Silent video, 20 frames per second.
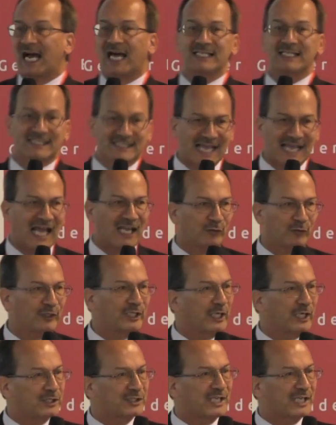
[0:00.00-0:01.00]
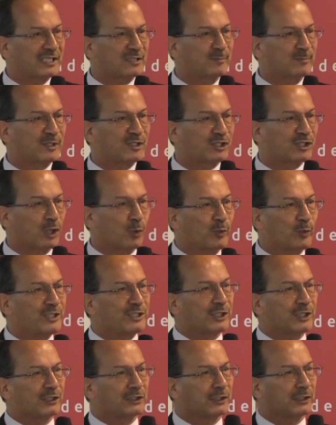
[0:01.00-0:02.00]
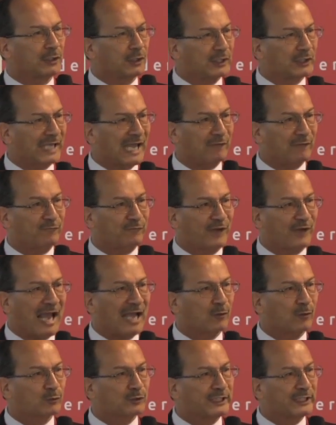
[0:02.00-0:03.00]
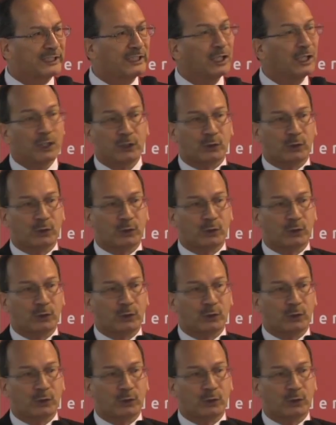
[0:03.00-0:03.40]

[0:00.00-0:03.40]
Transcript: uh, salary adjustment. So we took the look at faculty